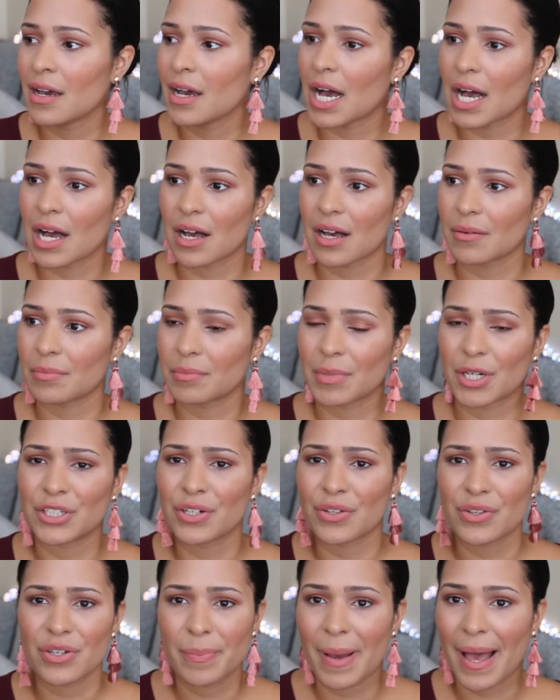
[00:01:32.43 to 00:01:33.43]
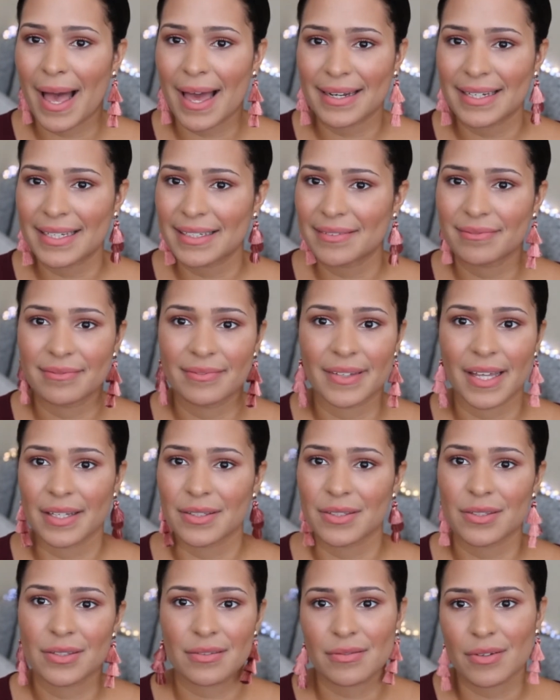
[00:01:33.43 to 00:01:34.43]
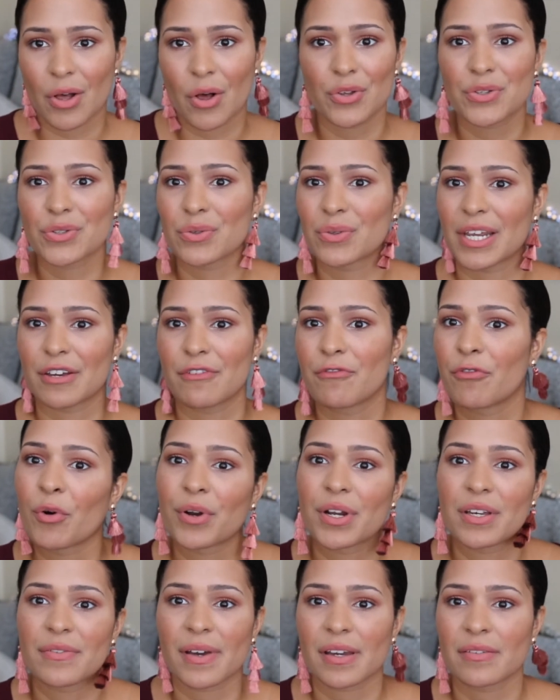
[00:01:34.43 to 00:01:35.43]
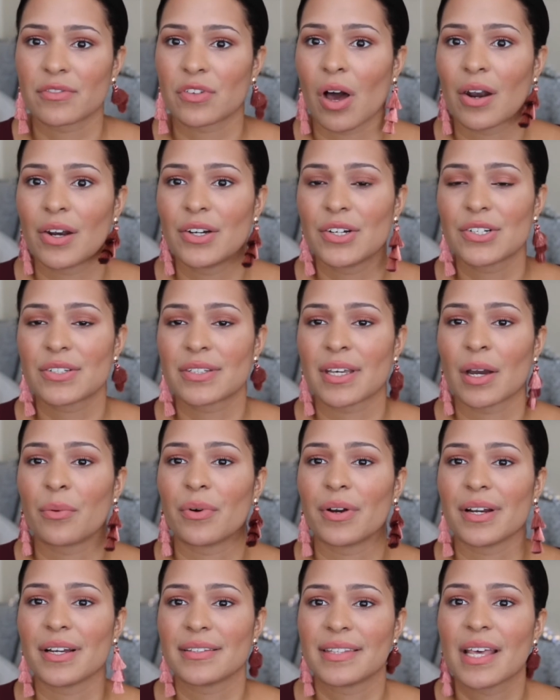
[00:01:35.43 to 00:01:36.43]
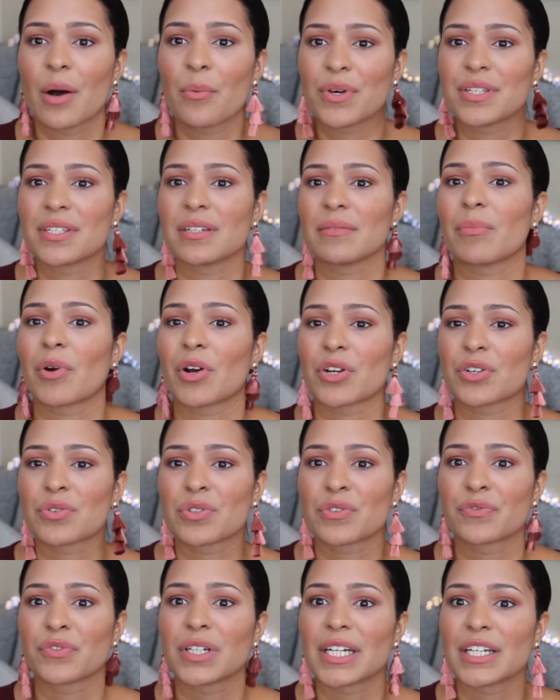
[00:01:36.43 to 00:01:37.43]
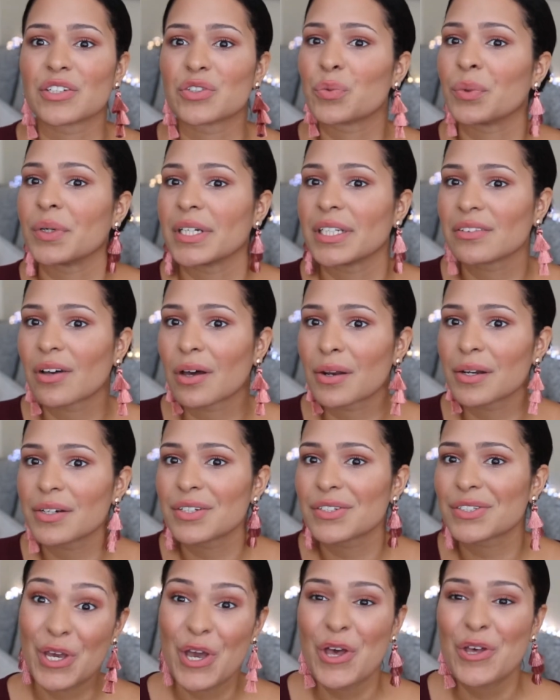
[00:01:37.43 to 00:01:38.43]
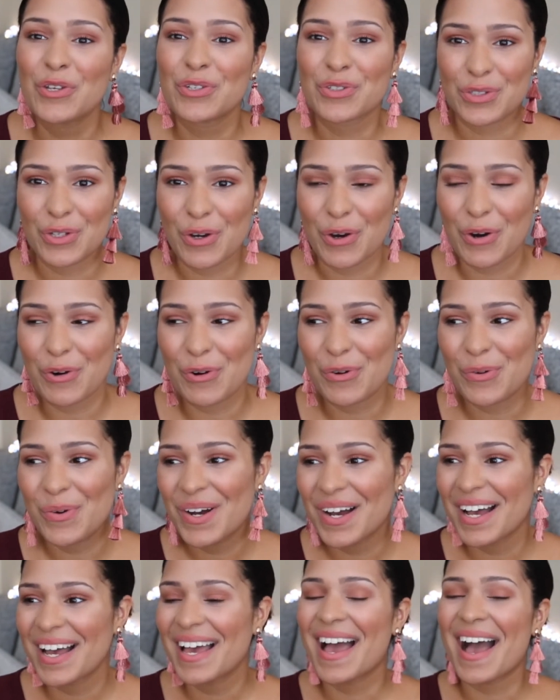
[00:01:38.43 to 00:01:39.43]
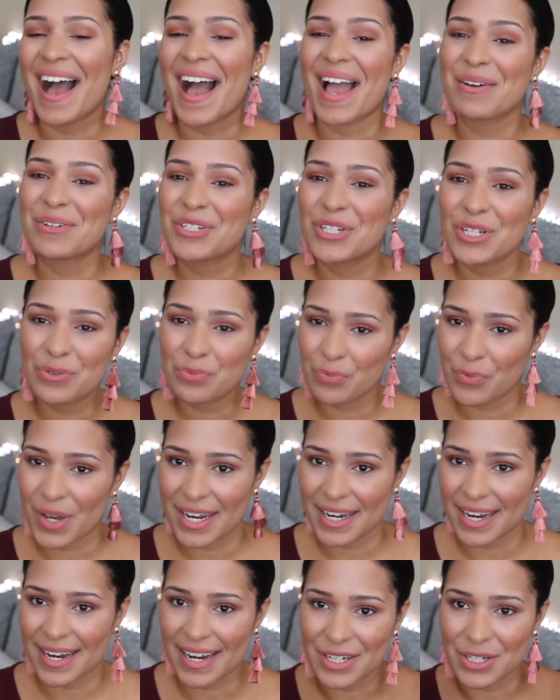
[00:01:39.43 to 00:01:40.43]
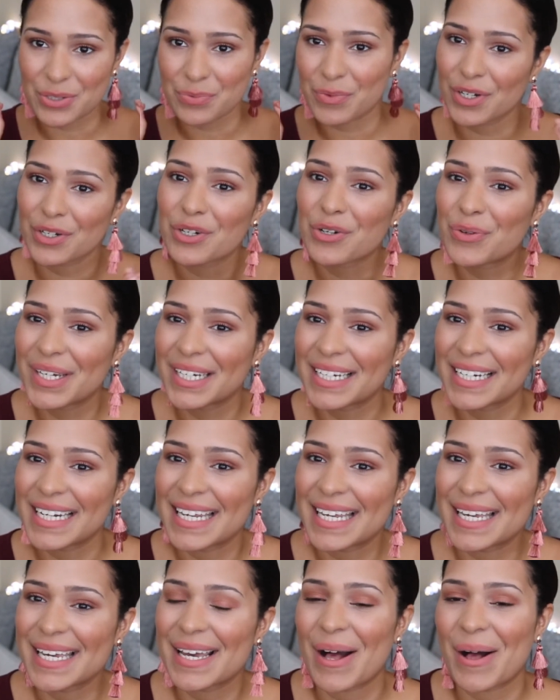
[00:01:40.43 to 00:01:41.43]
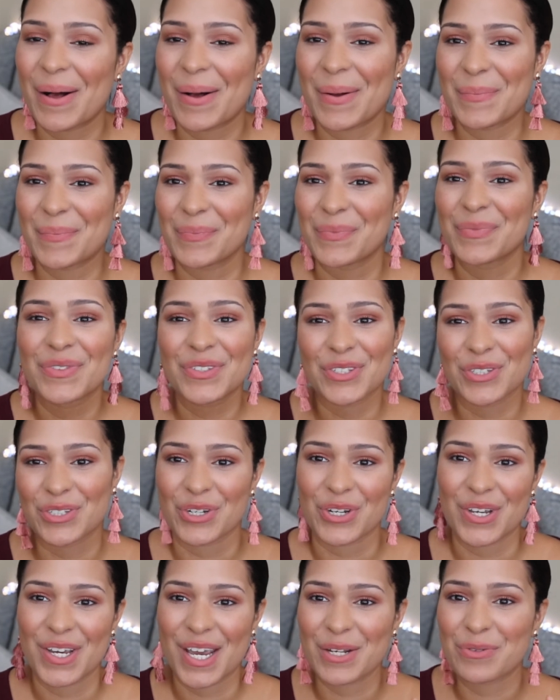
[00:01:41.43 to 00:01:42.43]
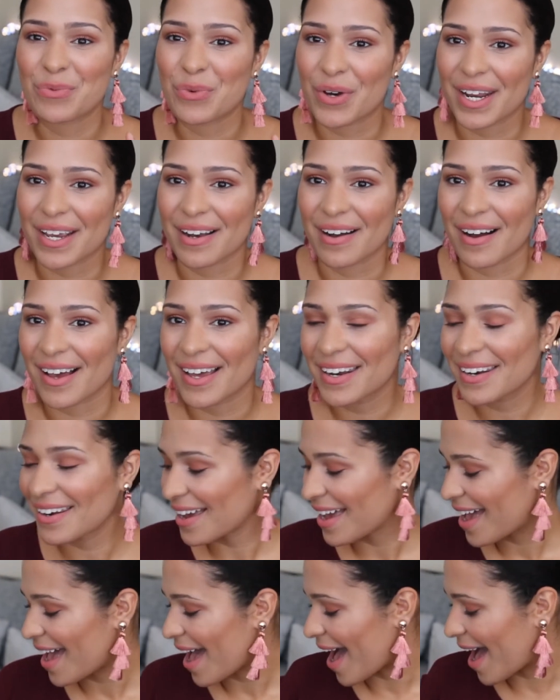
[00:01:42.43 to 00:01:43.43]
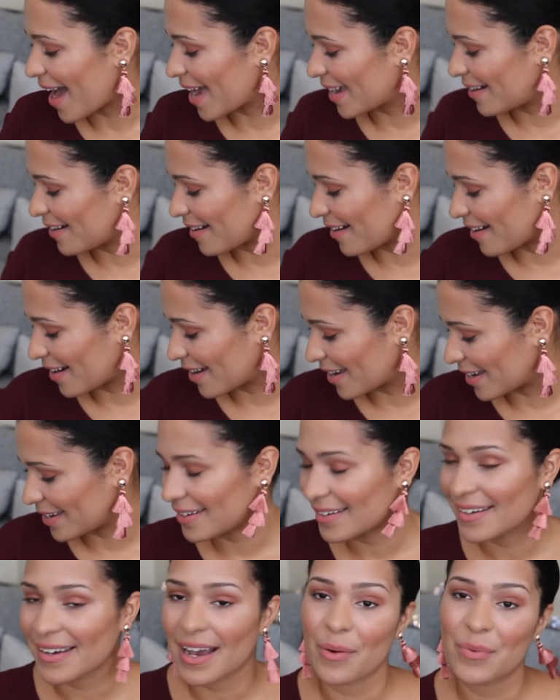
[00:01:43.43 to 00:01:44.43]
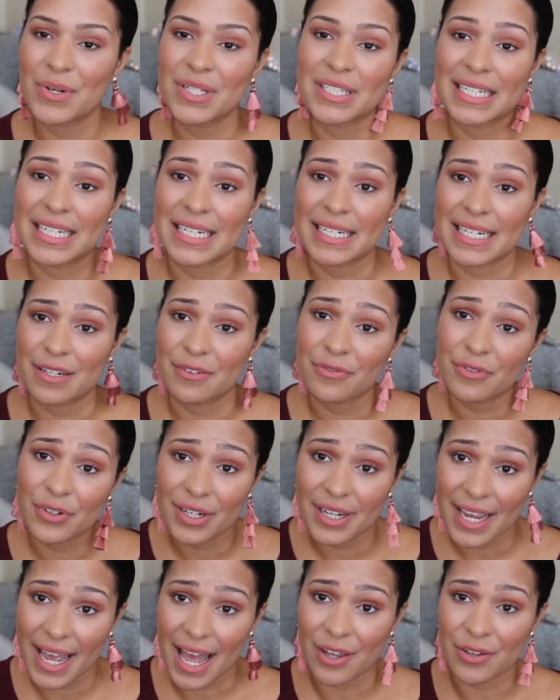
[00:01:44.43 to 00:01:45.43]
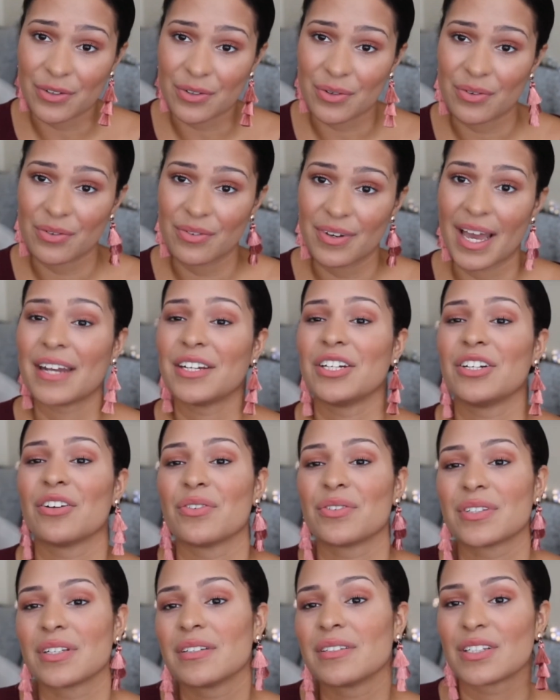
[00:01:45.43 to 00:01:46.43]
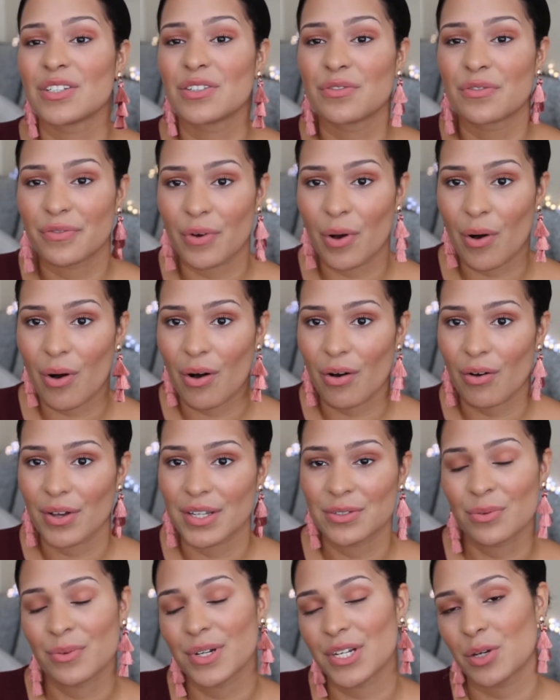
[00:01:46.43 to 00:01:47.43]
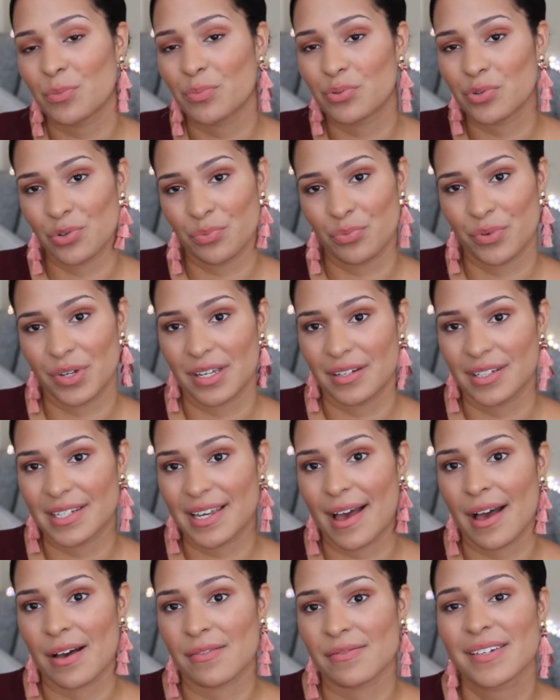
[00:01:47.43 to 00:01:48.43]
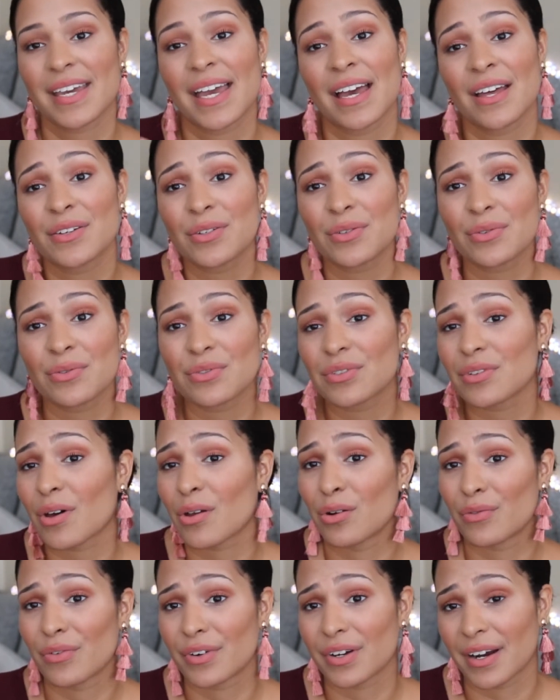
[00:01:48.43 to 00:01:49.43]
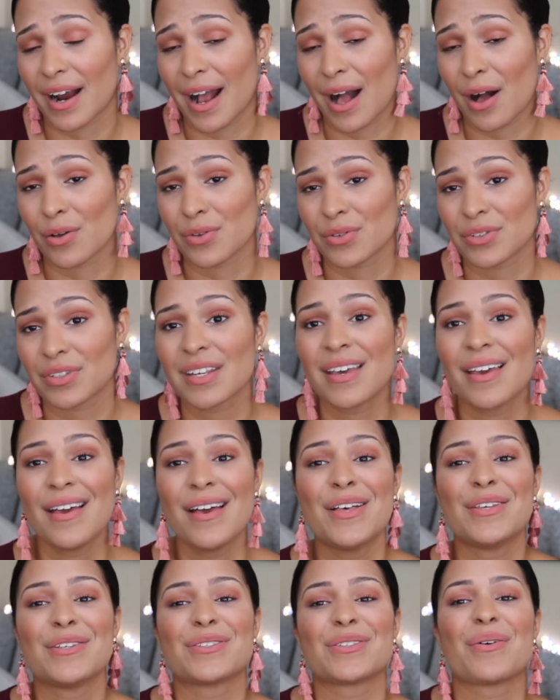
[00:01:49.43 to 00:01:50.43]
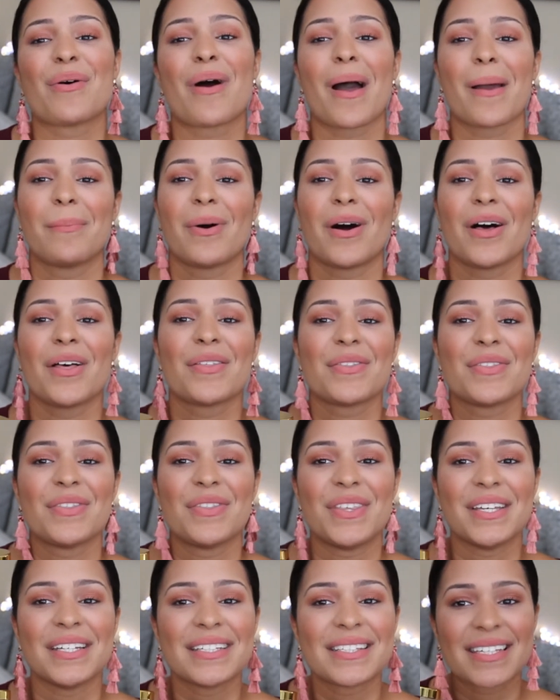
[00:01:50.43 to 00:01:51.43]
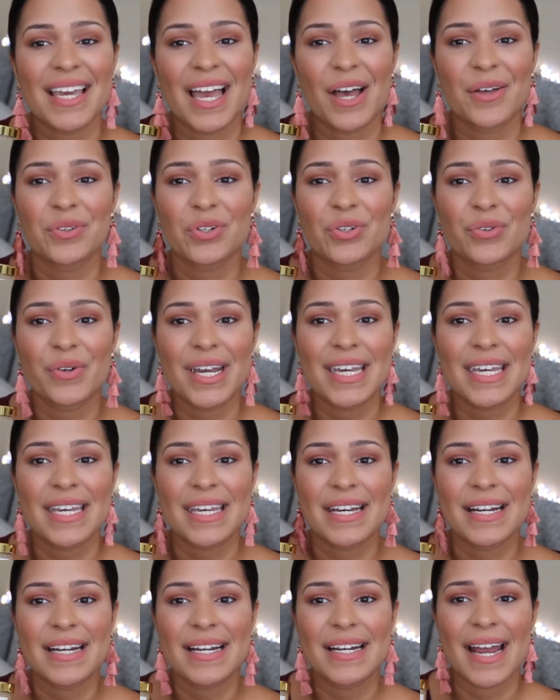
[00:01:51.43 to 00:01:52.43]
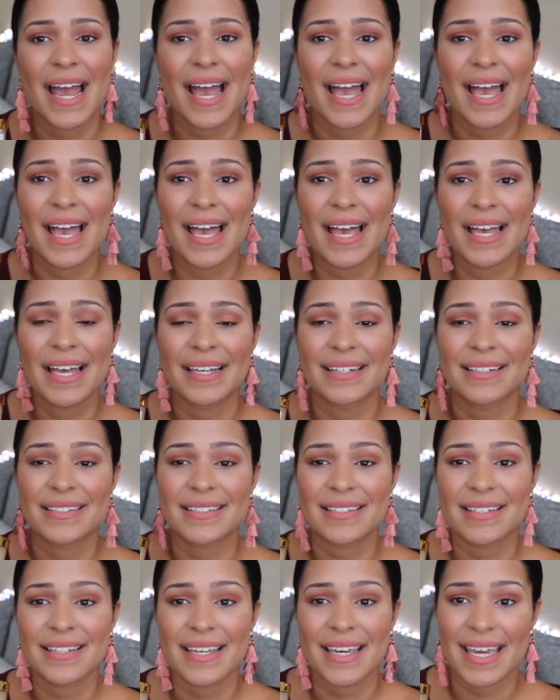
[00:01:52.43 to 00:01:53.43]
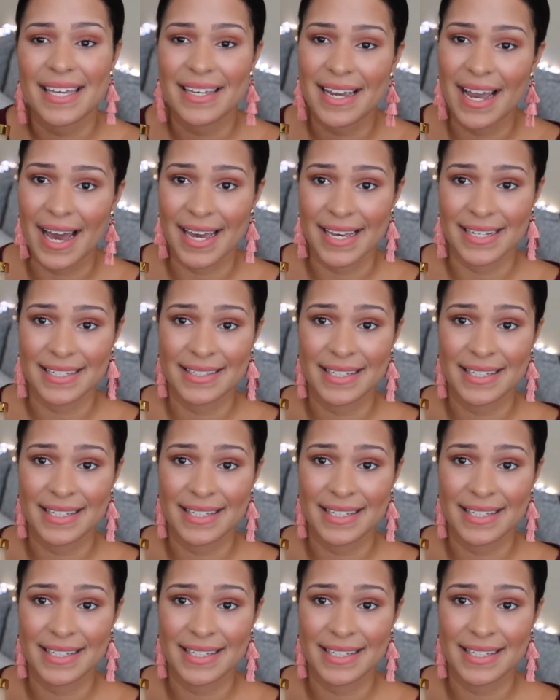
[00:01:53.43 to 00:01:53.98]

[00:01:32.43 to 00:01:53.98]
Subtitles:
another palette that's also like $45 that was in Marshalls for like $20. So I just went and I just want to quickly show you guys what I got. I was in need for a candle, and you know, since it's fall, it's only appropriate to have candles all over your house. So I bought this candle right here, and guys,